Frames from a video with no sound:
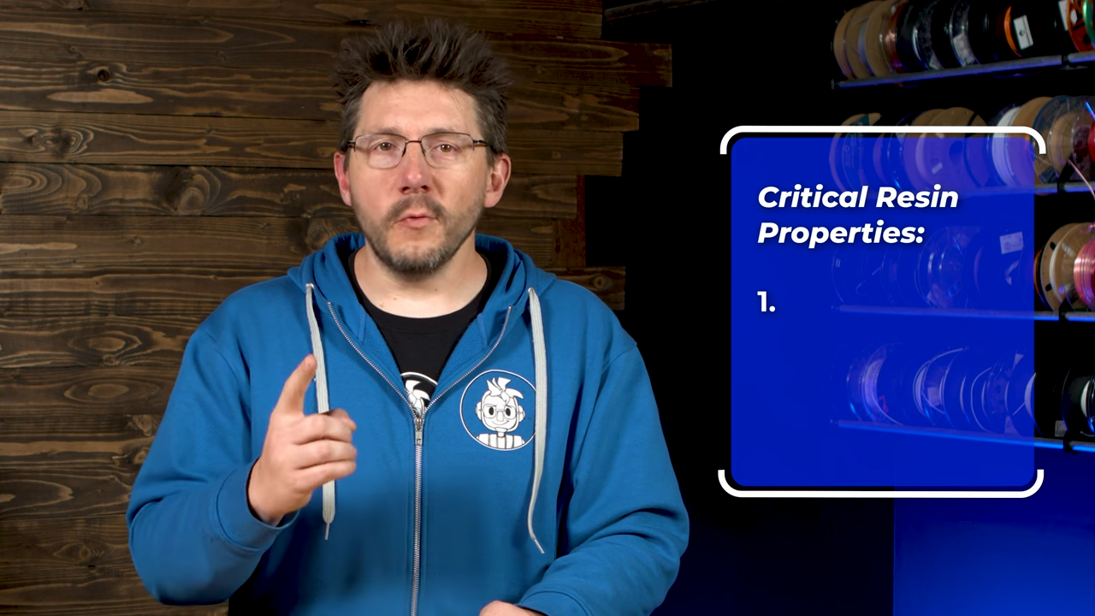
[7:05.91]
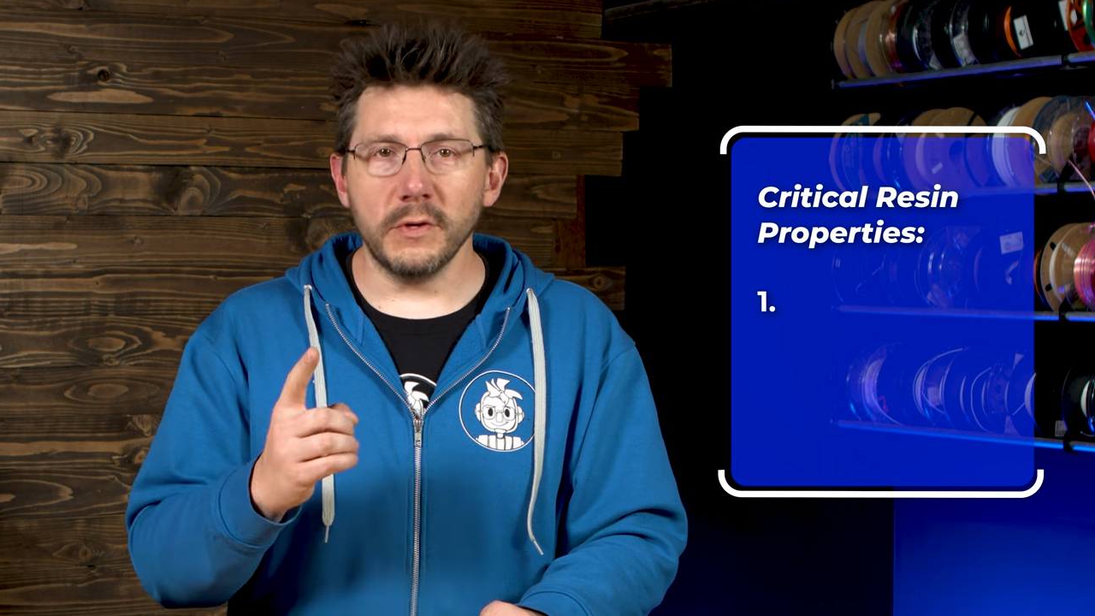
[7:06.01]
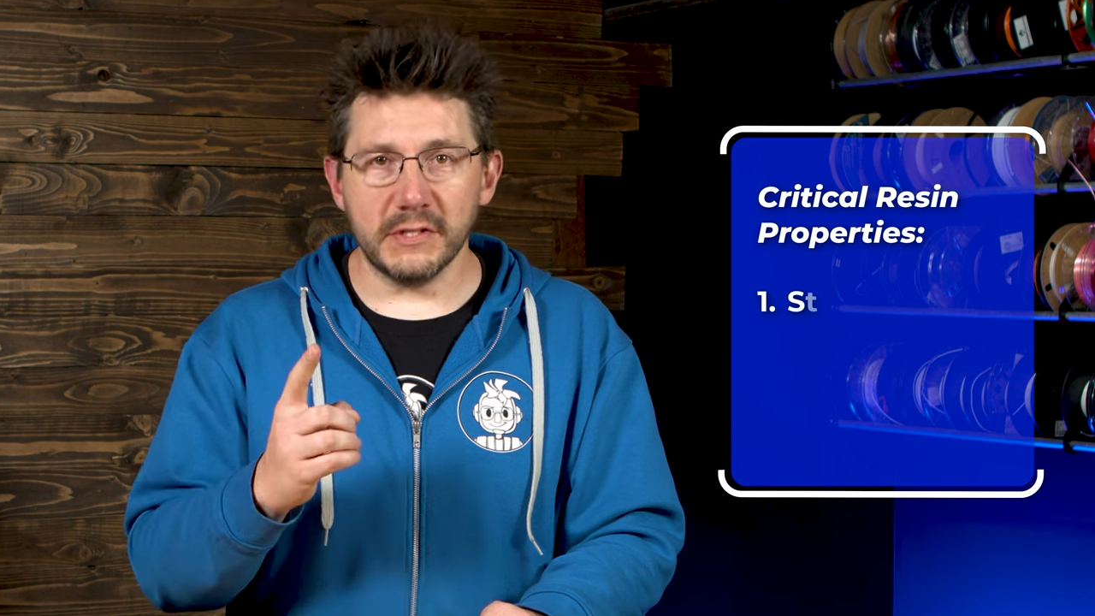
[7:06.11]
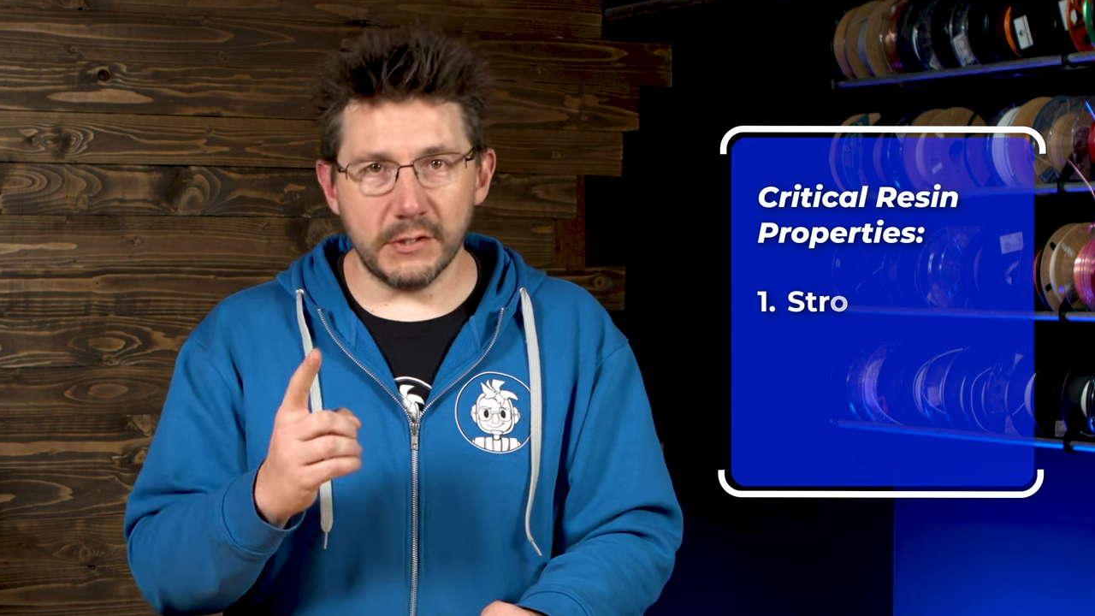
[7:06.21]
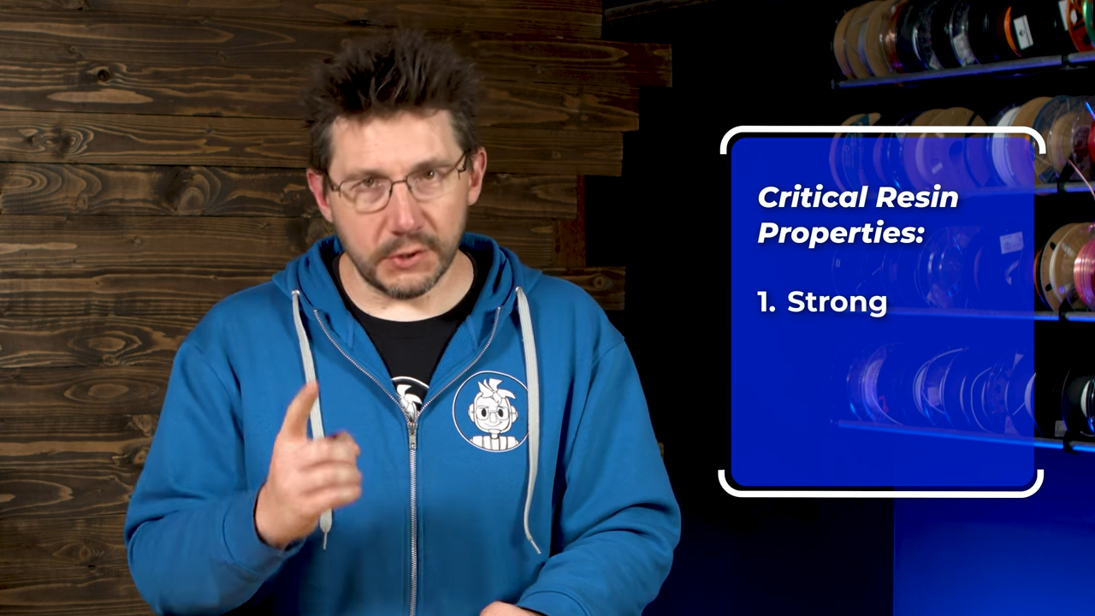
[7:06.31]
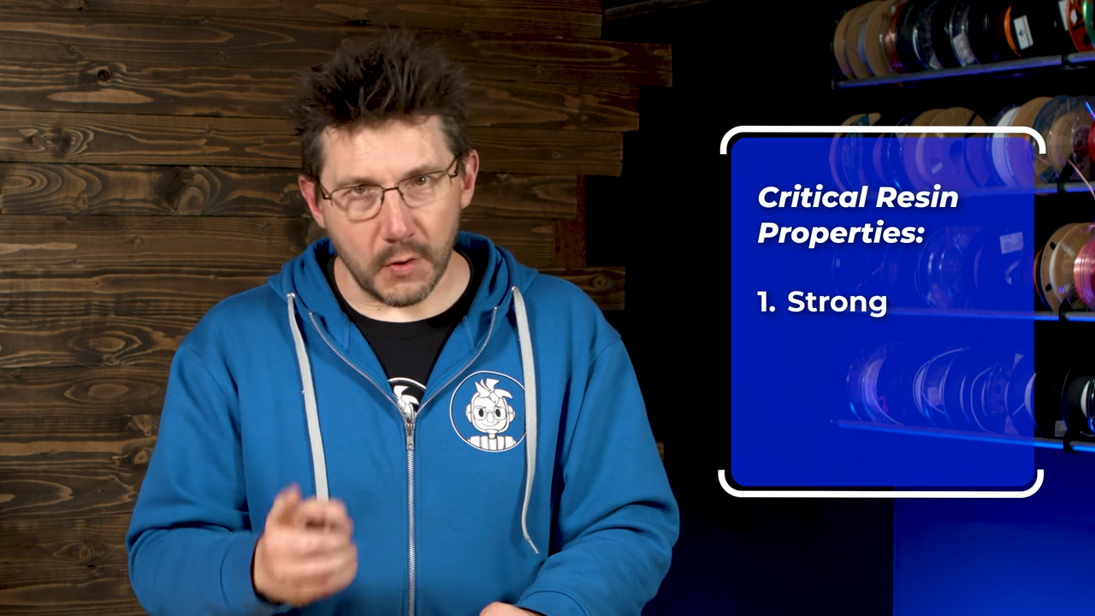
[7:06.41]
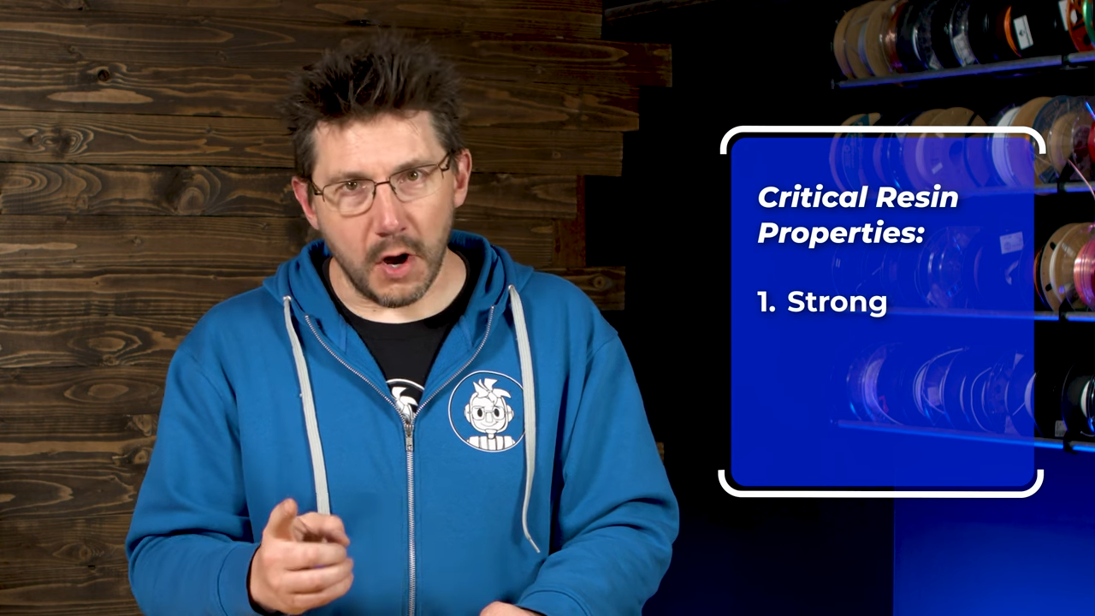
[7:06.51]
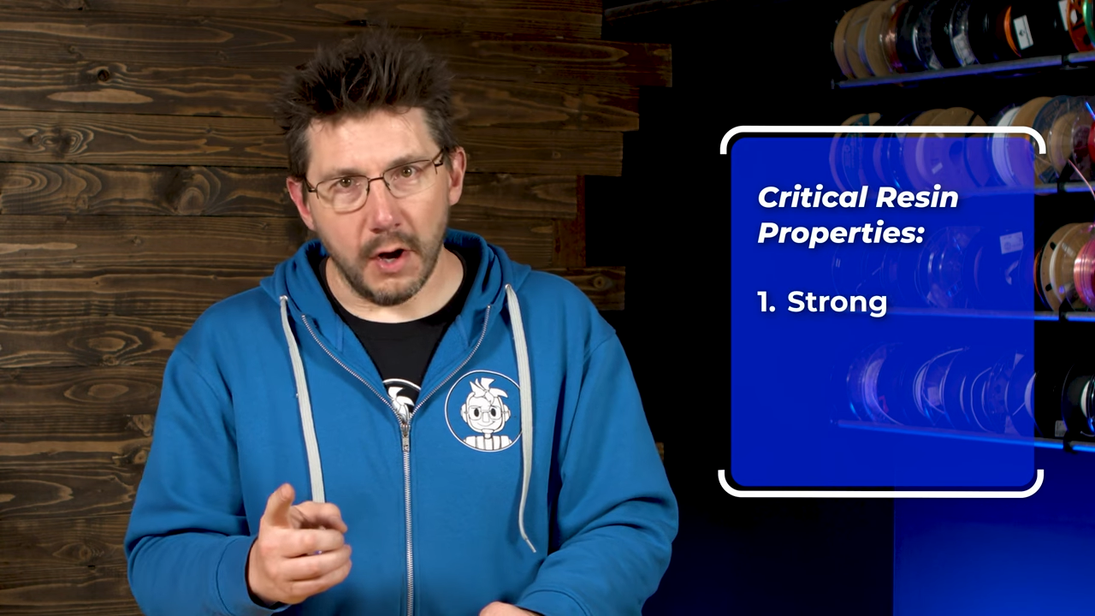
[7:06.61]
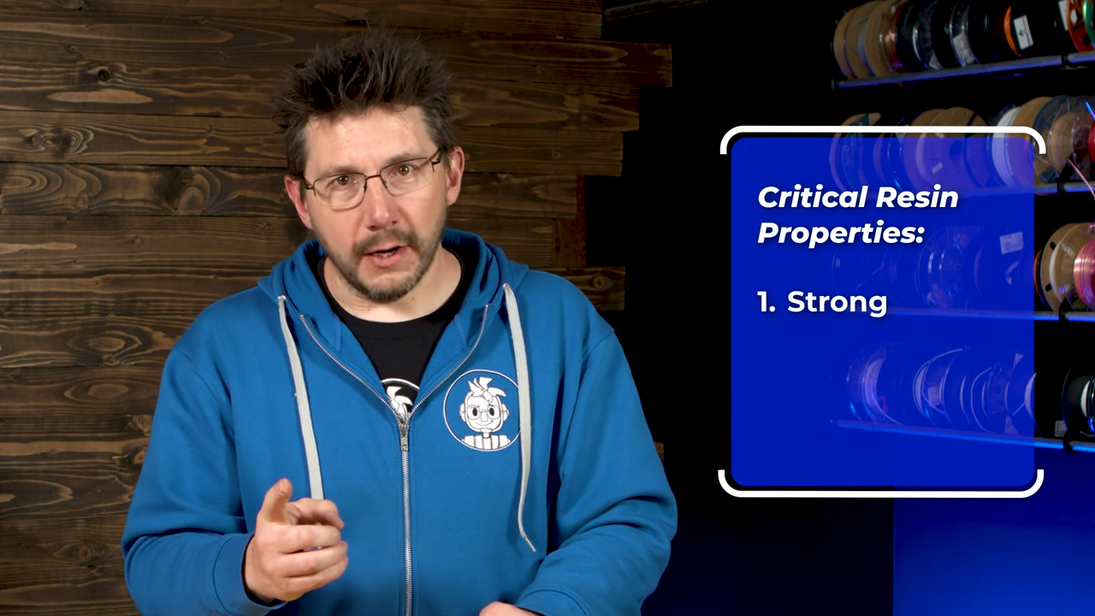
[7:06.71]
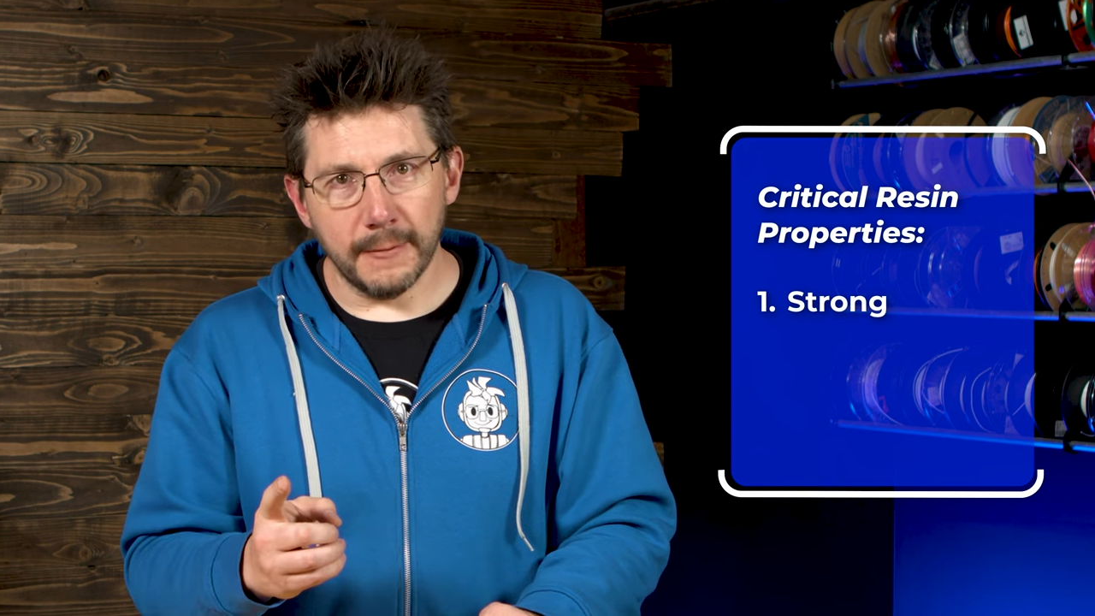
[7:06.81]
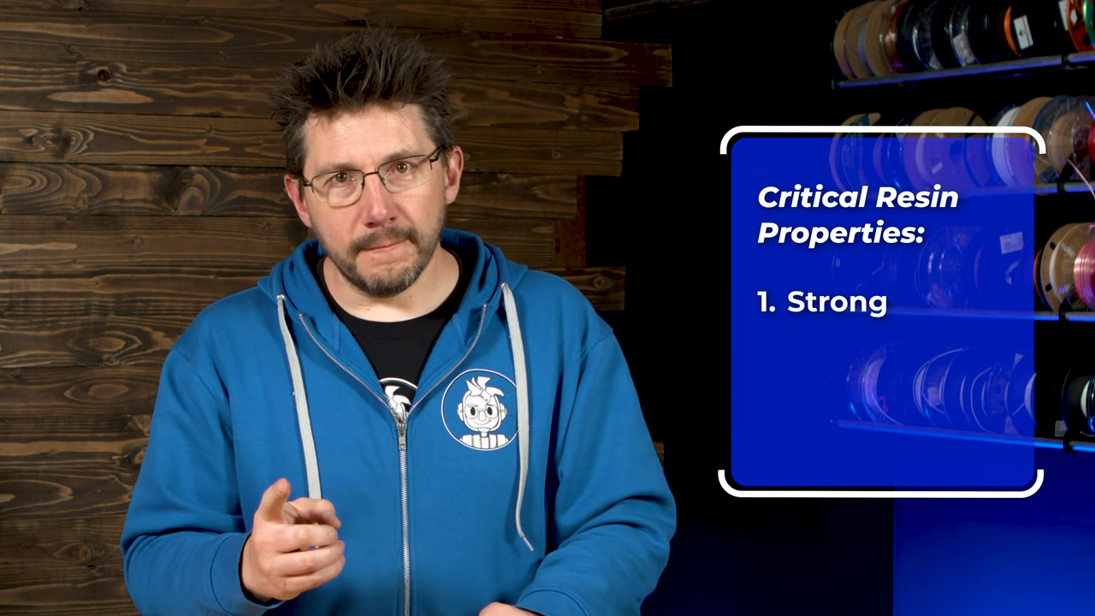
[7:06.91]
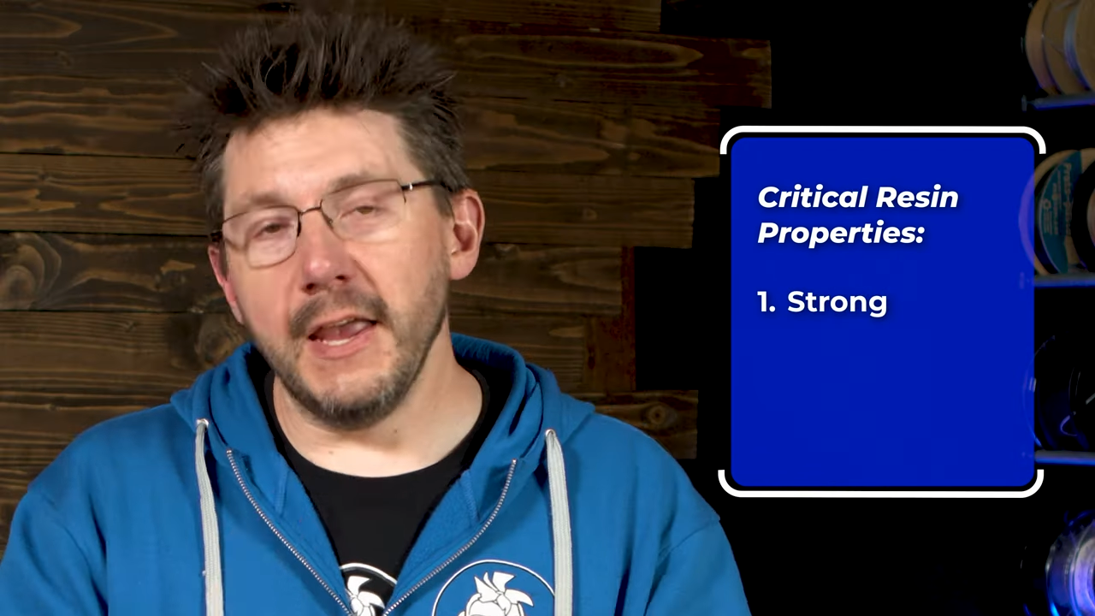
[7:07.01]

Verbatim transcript: was strong.